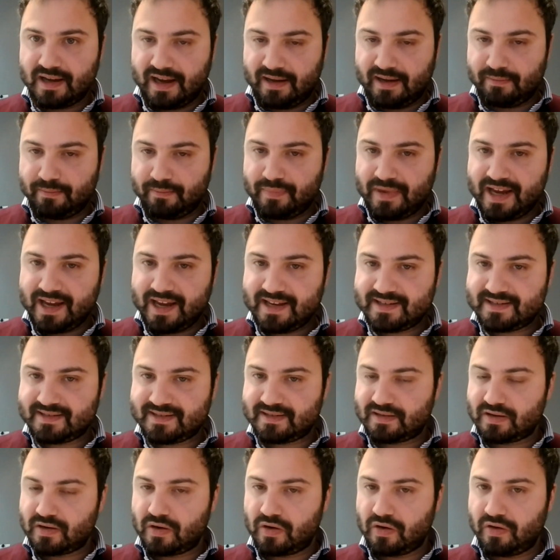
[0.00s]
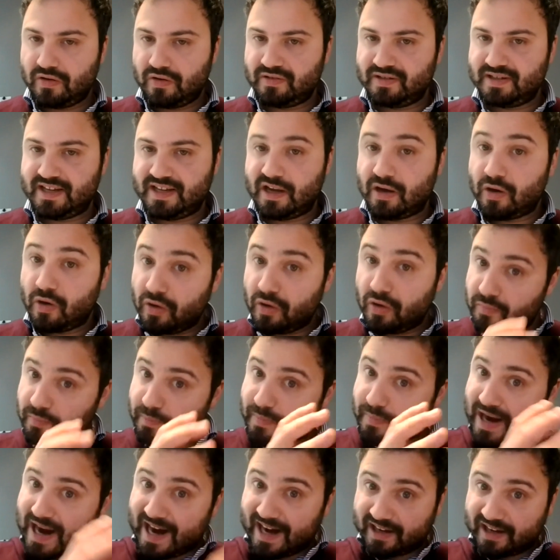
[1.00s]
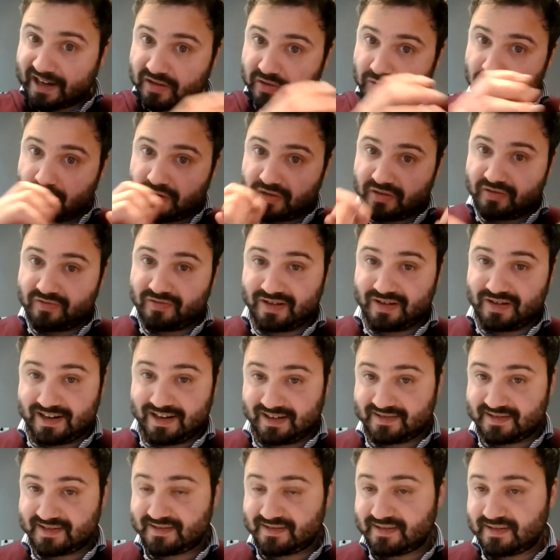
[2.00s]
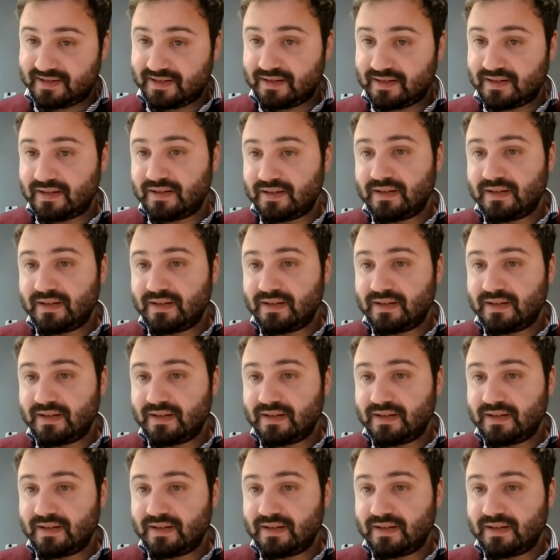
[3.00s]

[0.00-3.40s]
and based on the unpacked context,